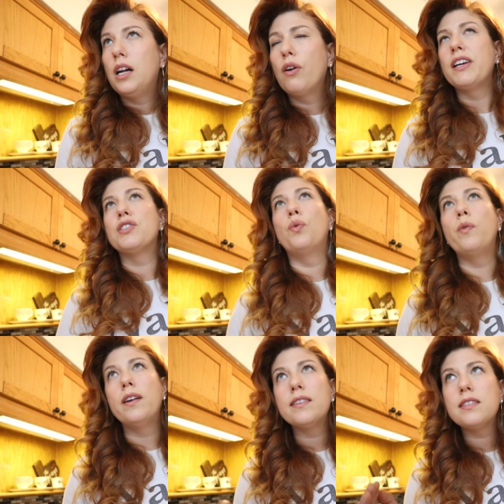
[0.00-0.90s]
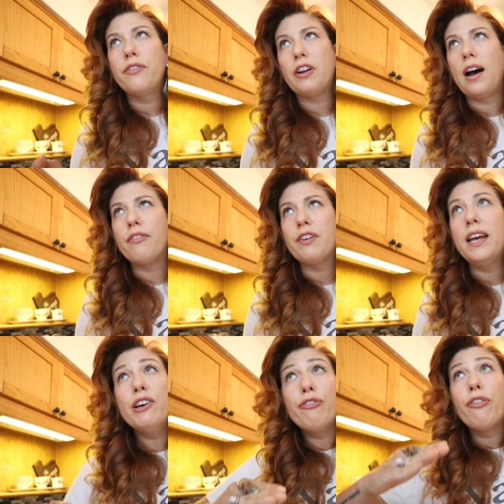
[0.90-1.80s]
Okay, so where this left off,
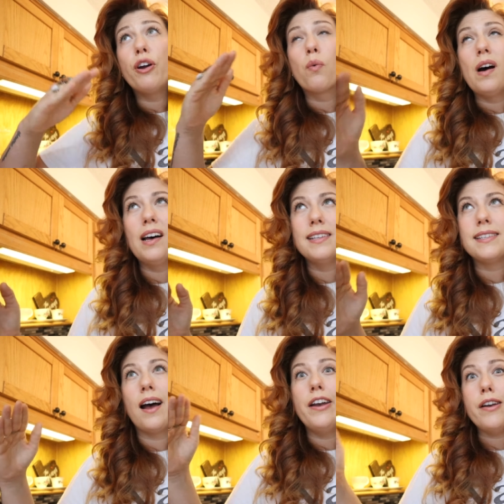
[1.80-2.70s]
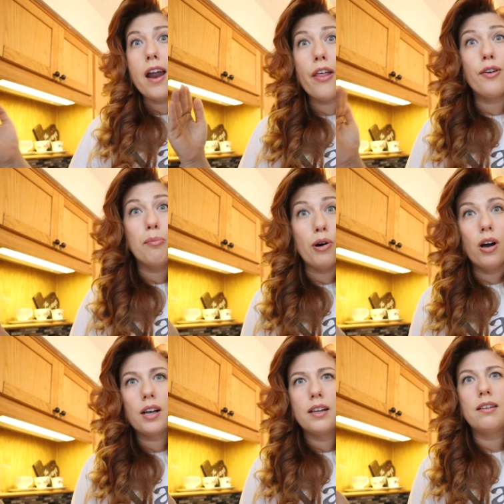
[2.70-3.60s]
if there was another
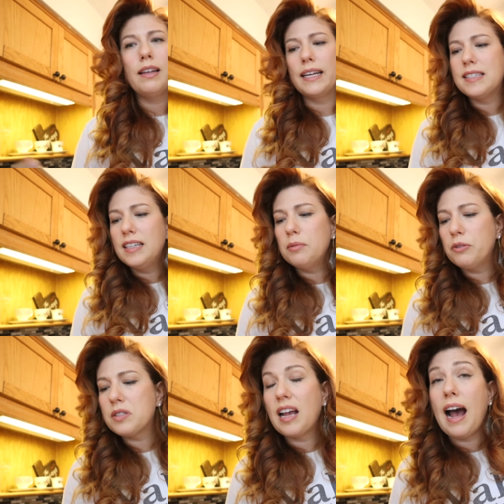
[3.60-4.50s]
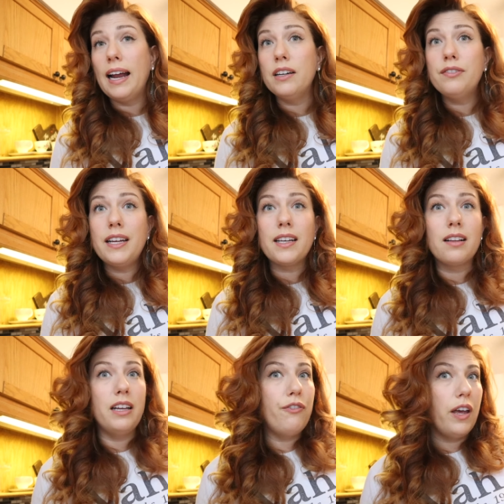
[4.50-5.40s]
book, like it seemed it was kind of like a
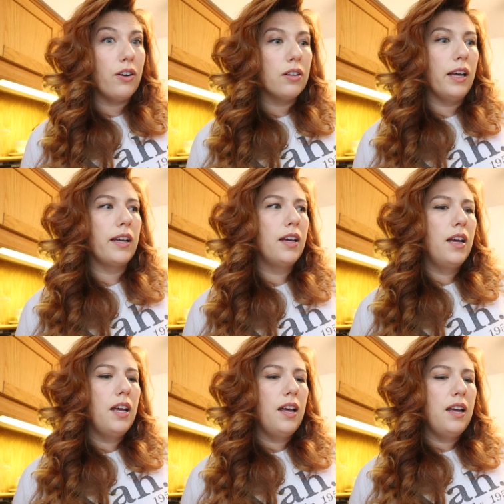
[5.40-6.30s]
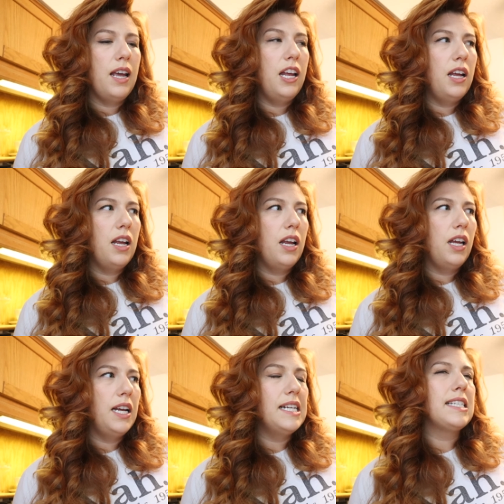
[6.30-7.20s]
cliffhanger, like
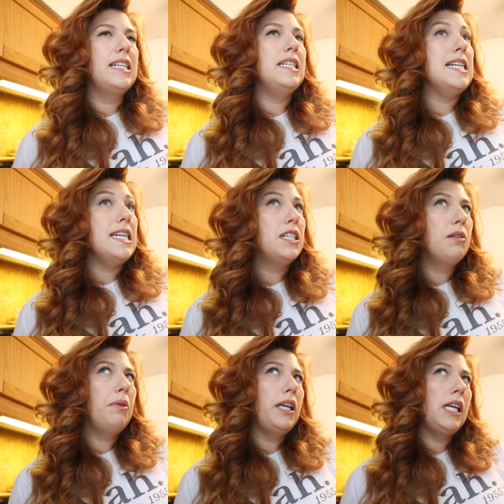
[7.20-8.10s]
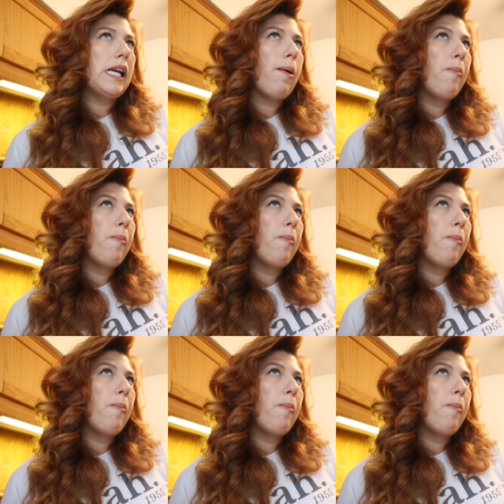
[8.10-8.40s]
it doesn't need to be